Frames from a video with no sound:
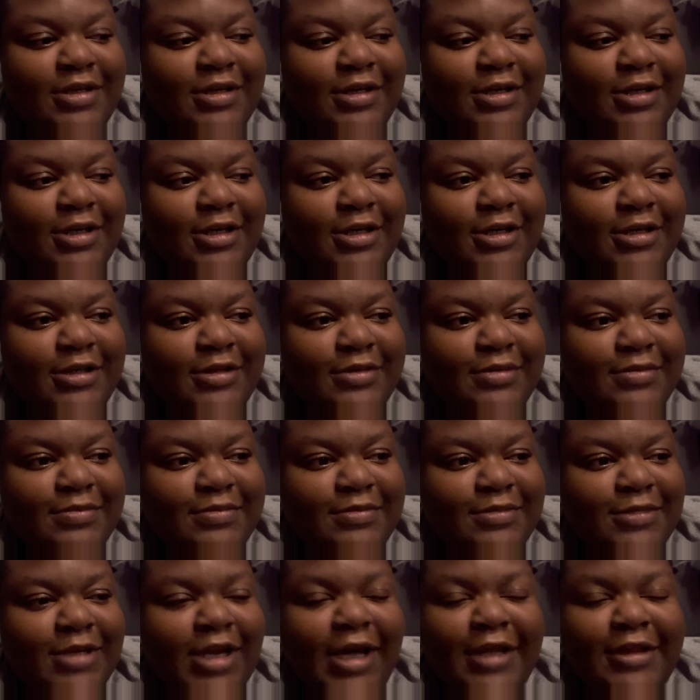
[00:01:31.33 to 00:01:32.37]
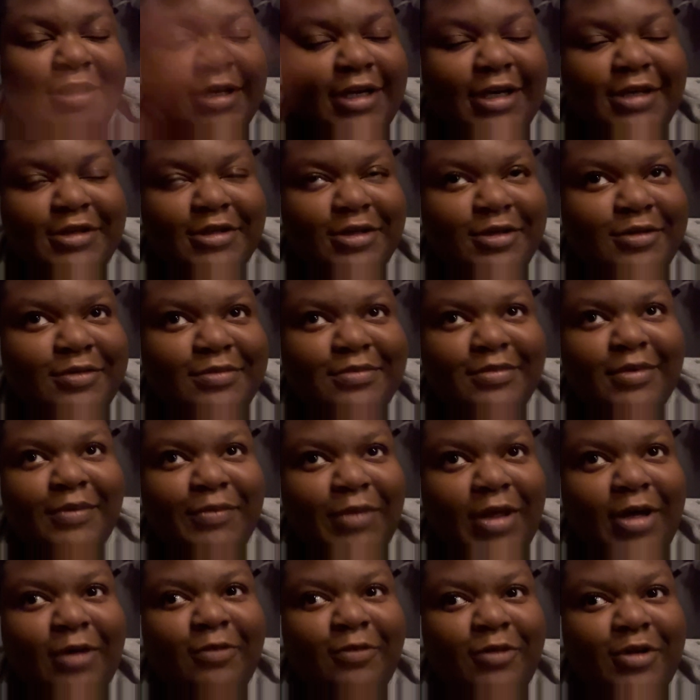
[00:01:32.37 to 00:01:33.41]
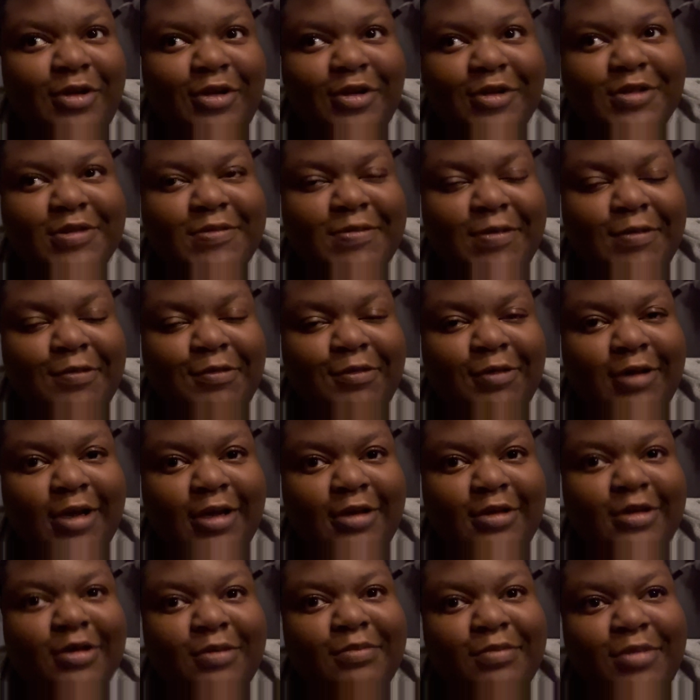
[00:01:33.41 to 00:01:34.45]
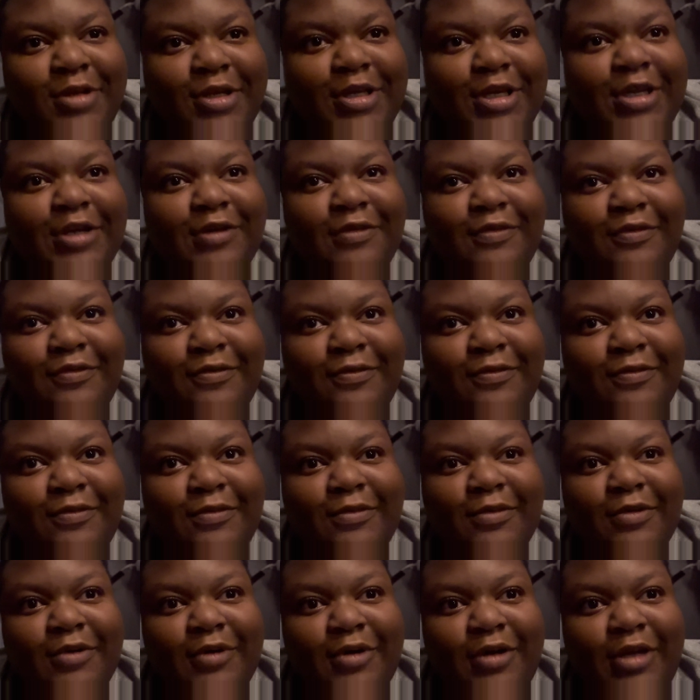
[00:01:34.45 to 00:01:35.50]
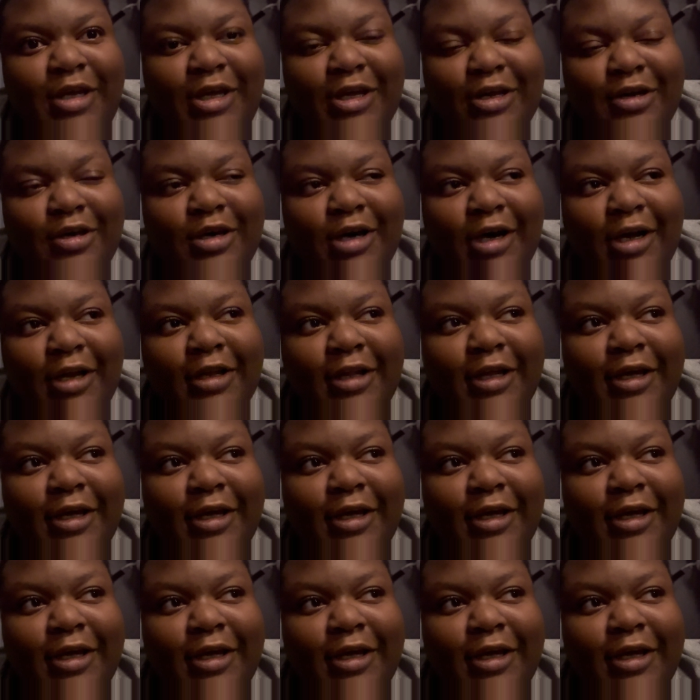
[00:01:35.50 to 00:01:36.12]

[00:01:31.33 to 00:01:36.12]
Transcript: I'm not one of those people that don't believe in God.